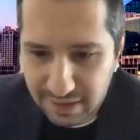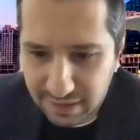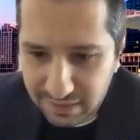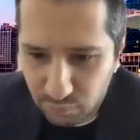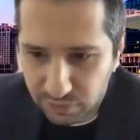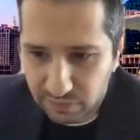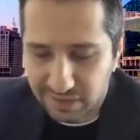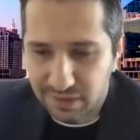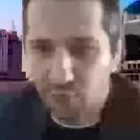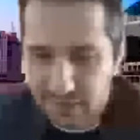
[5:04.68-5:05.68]
science
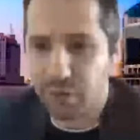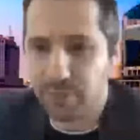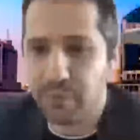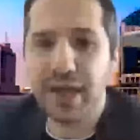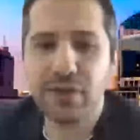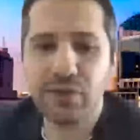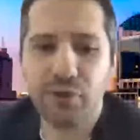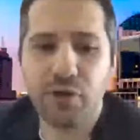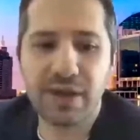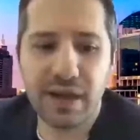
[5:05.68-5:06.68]
models, or bring
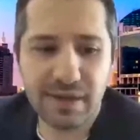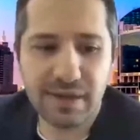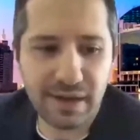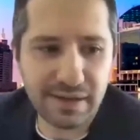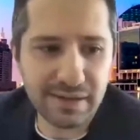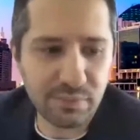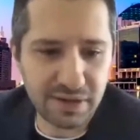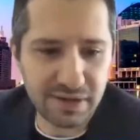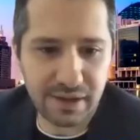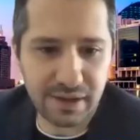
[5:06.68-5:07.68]
your own data science
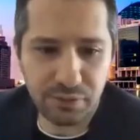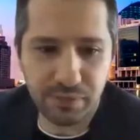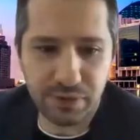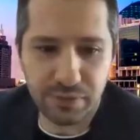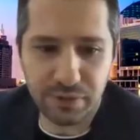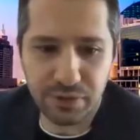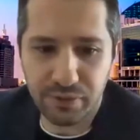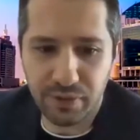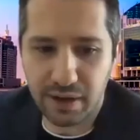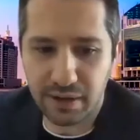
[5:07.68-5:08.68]
models that you
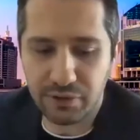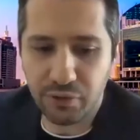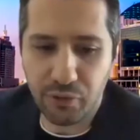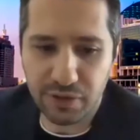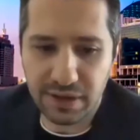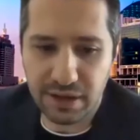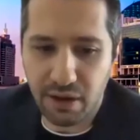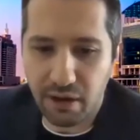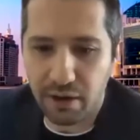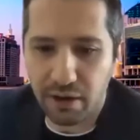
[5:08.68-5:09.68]
wrote in
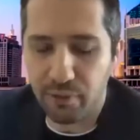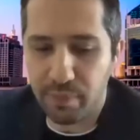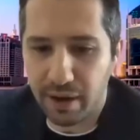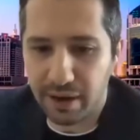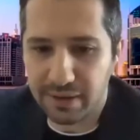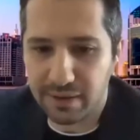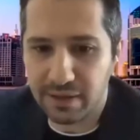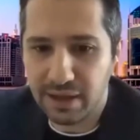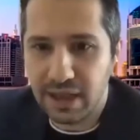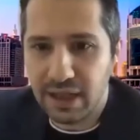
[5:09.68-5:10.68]
R or
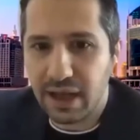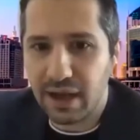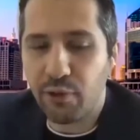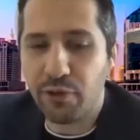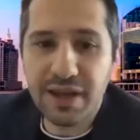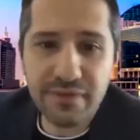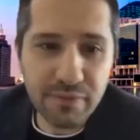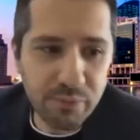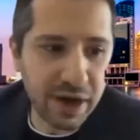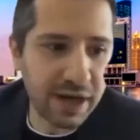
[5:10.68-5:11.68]
Python, or
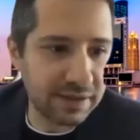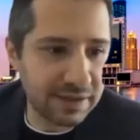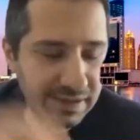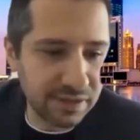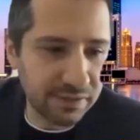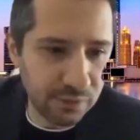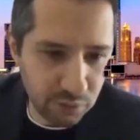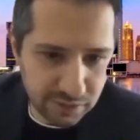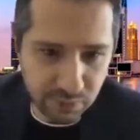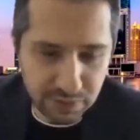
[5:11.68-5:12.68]
even bring
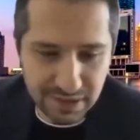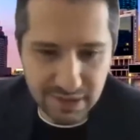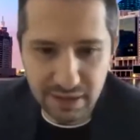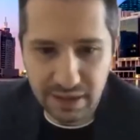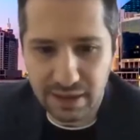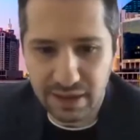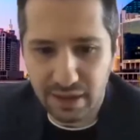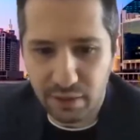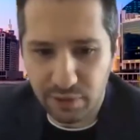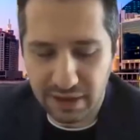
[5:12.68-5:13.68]
TensorFlow's models in
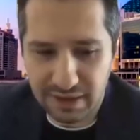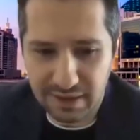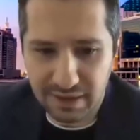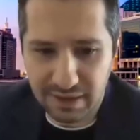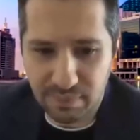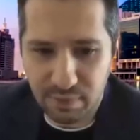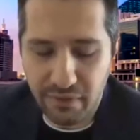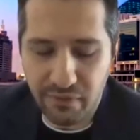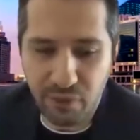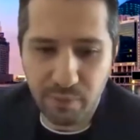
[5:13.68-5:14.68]
our data science
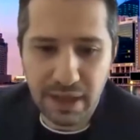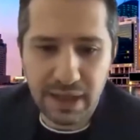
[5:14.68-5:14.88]
platform,